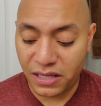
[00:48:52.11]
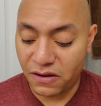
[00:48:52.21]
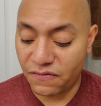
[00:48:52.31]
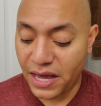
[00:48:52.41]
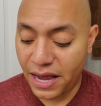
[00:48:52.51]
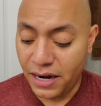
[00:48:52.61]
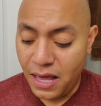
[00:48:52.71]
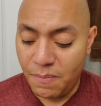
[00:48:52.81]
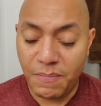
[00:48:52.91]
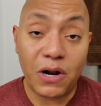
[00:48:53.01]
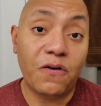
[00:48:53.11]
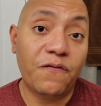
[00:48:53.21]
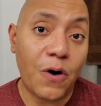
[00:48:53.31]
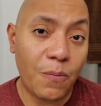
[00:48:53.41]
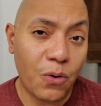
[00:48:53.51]
You've got meadow
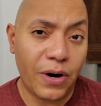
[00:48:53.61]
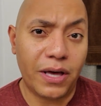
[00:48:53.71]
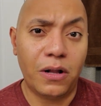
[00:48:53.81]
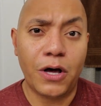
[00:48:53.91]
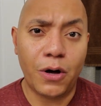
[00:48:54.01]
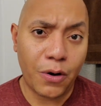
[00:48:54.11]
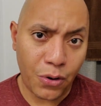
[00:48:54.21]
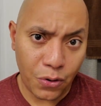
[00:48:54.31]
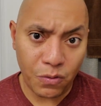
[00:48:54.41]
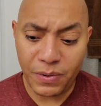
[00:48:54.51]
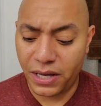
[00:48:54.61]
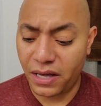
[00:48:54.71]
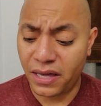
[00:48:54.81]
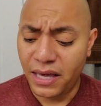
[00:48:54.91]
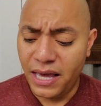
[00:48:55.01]
foam oil,
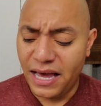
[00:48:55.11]
jojoba,